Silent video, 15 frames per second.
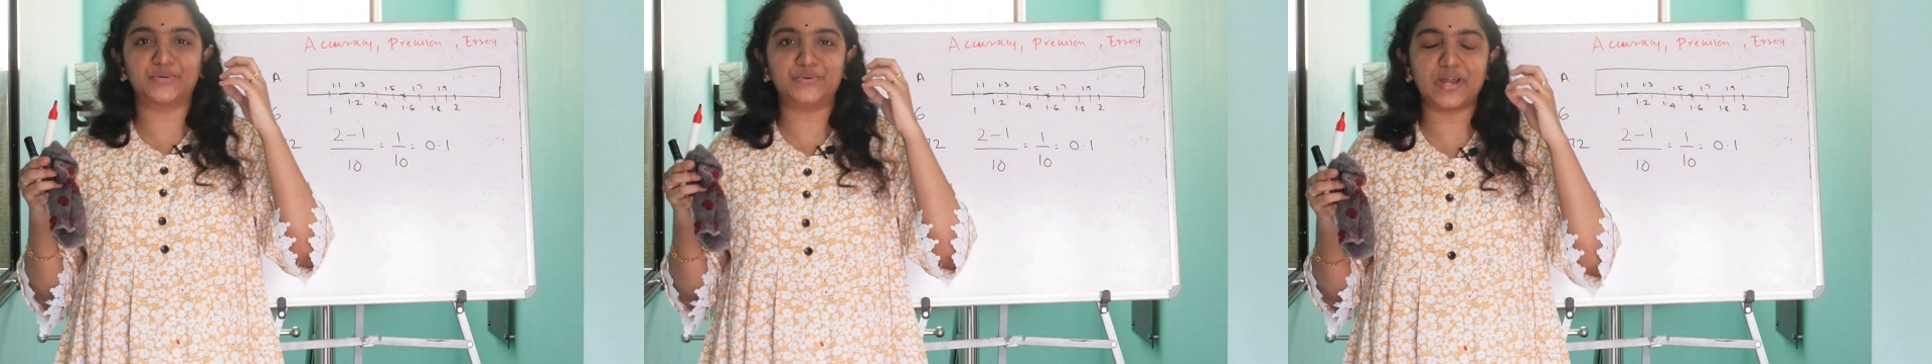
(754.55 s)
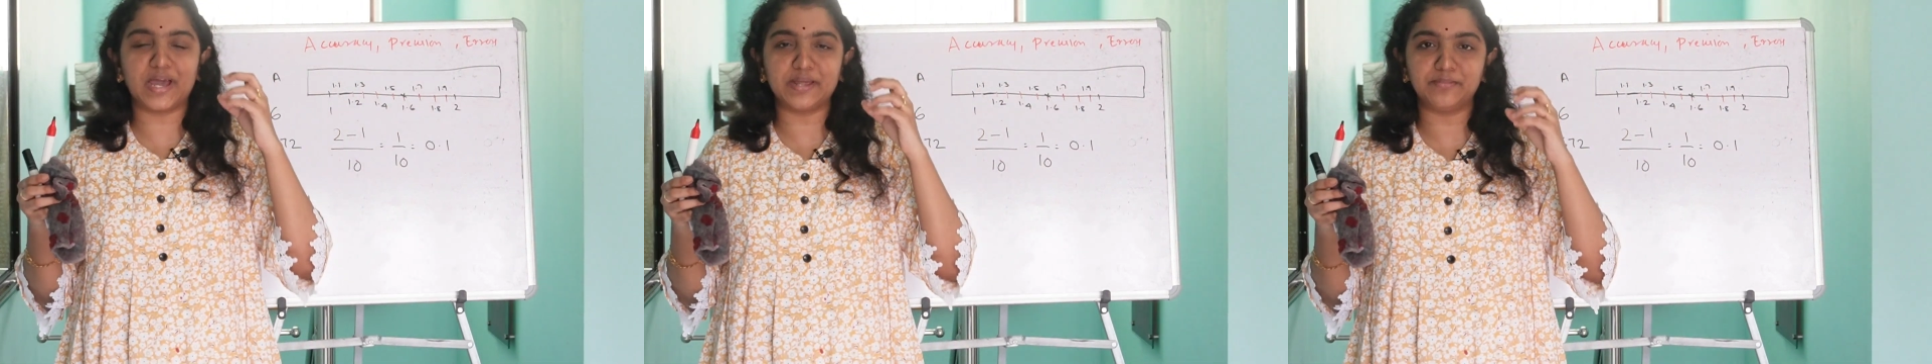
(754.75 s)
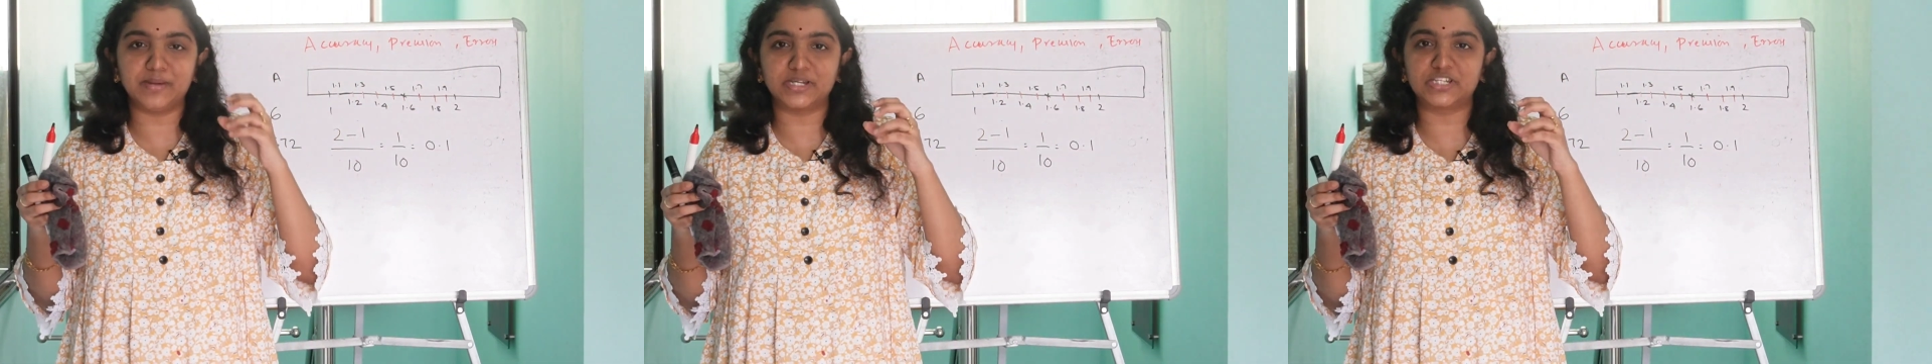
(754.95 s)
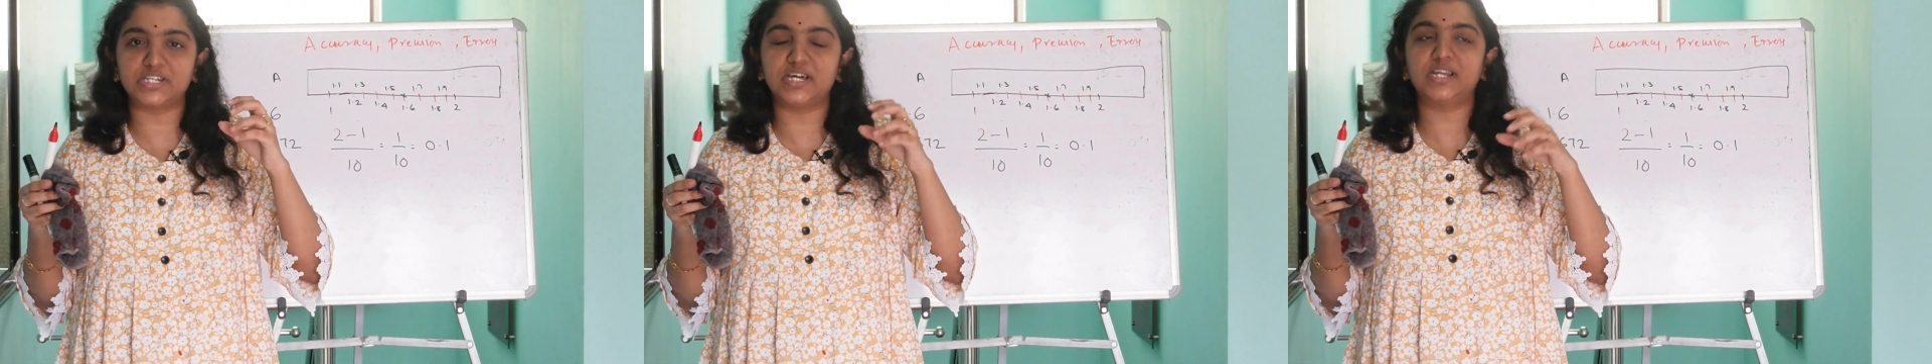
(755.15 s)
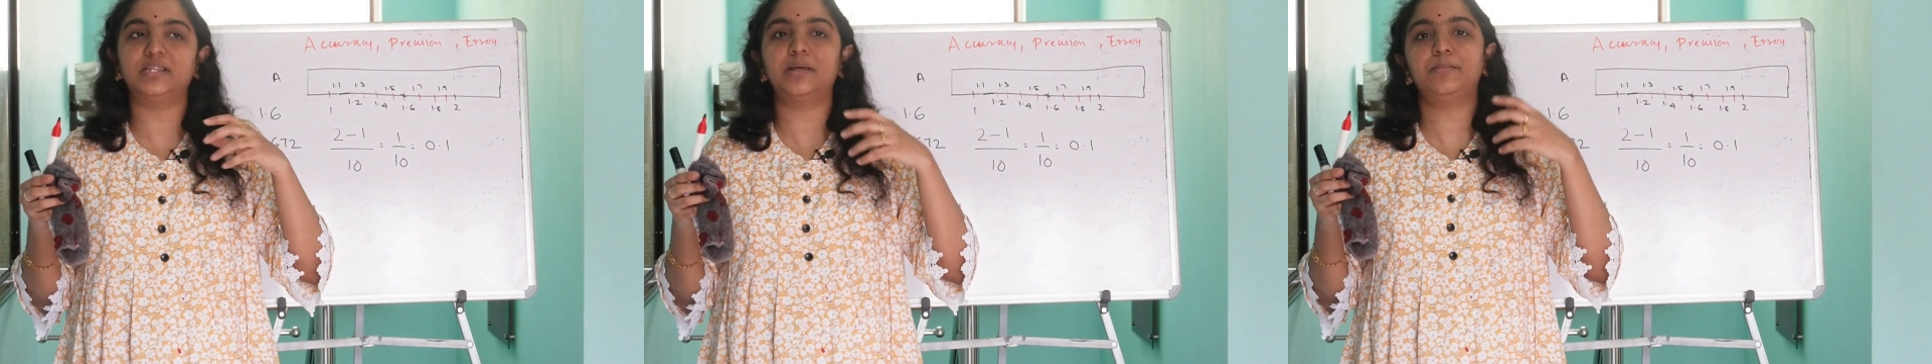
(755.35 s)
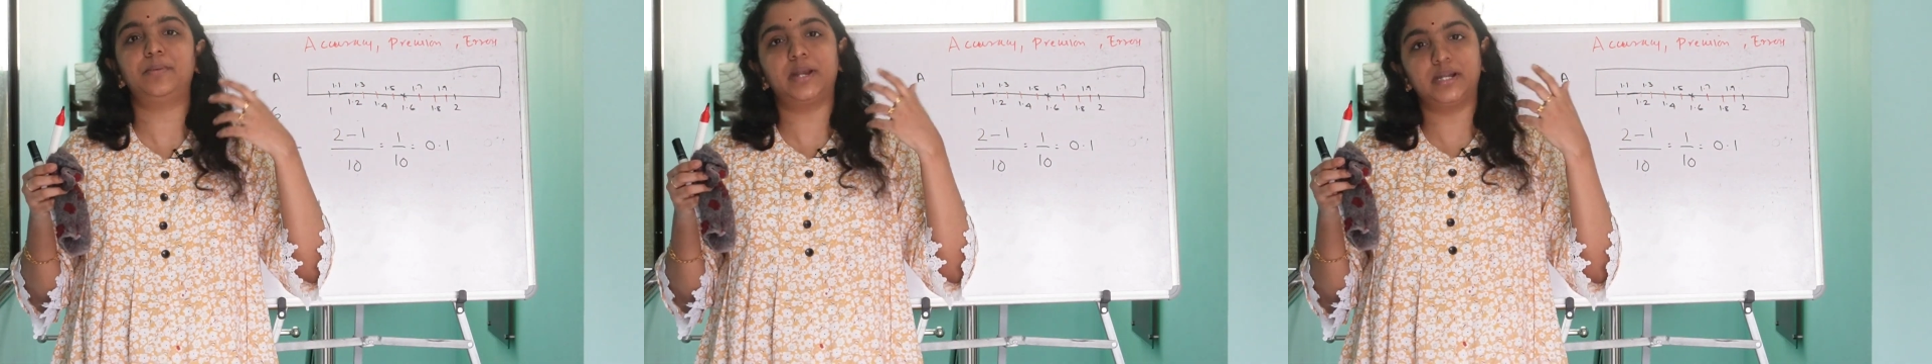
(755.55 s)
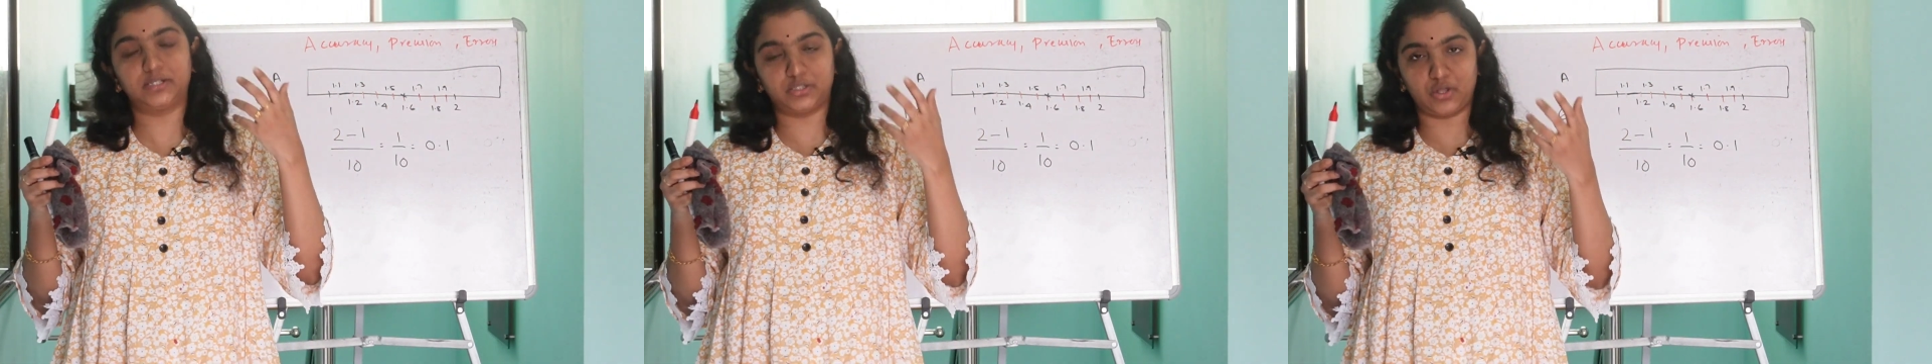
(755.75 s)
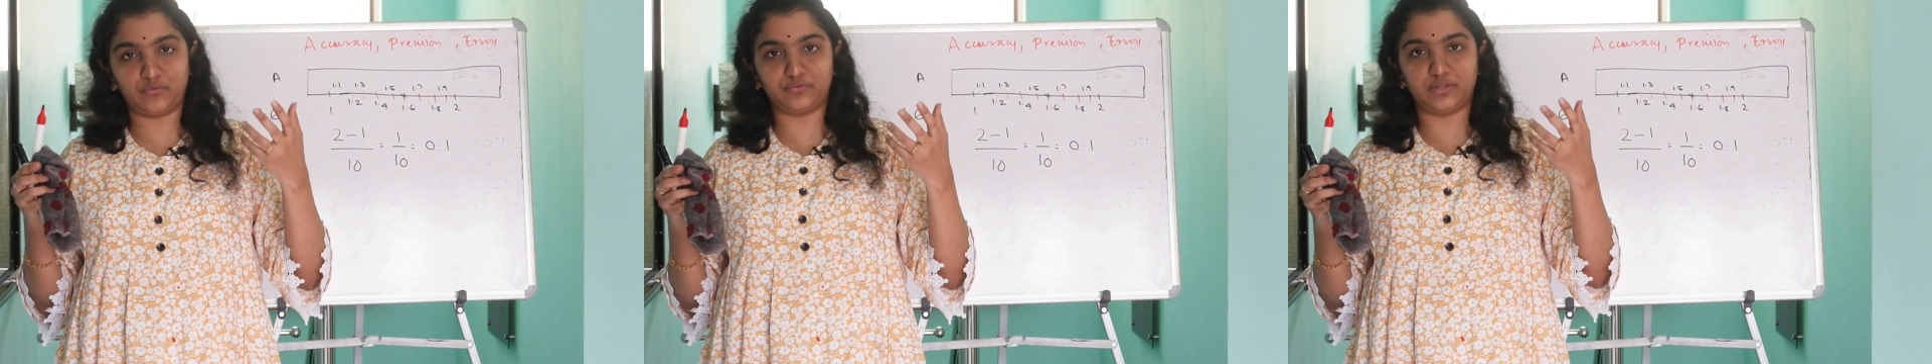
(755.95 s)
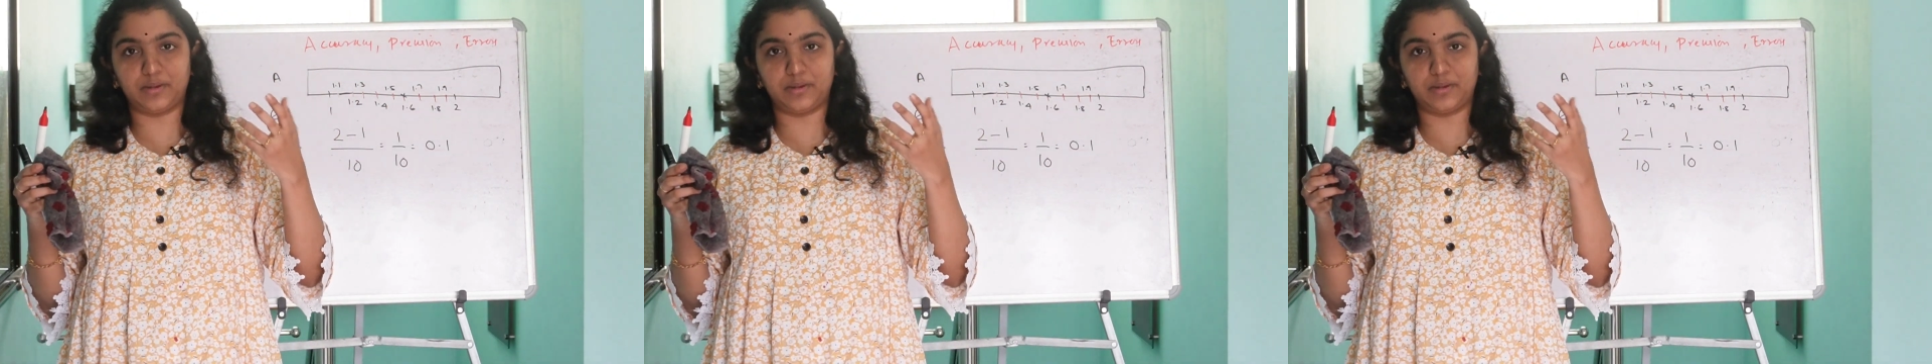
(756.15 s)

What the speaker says: Could I measure the breadth of